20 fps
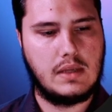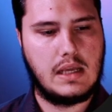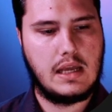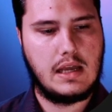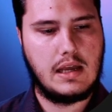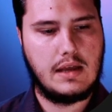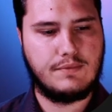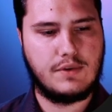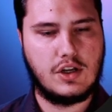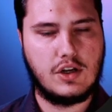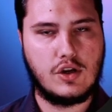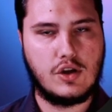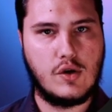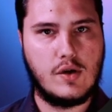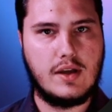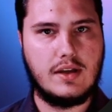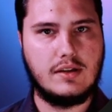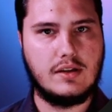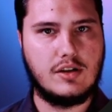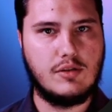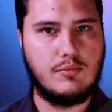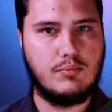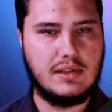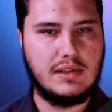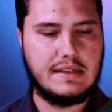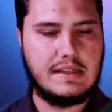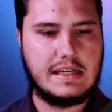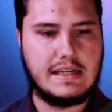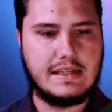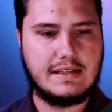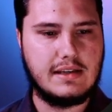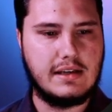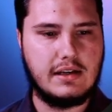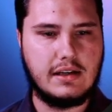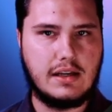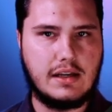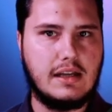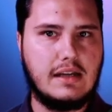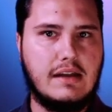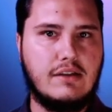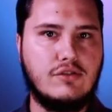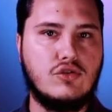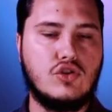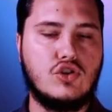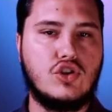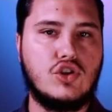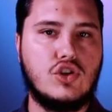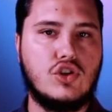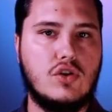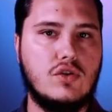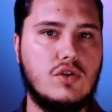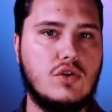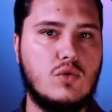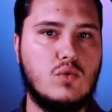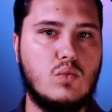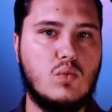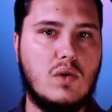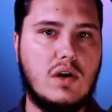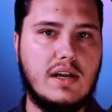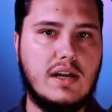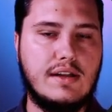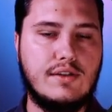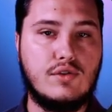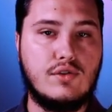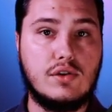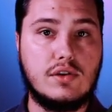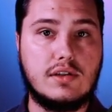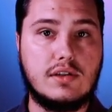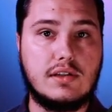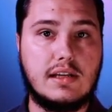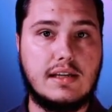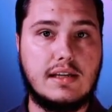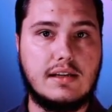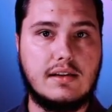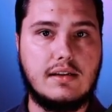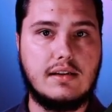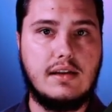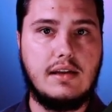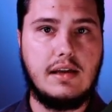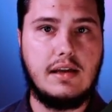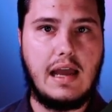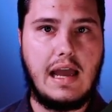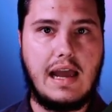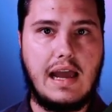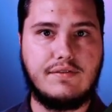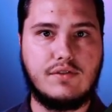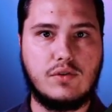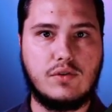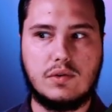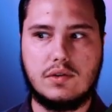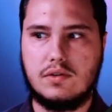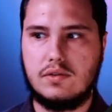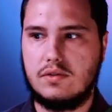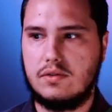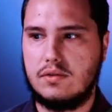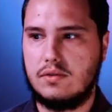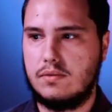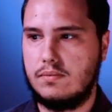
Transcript: I'm going to go ahead and complete this, and again I'll just show you what it looks like afterwards.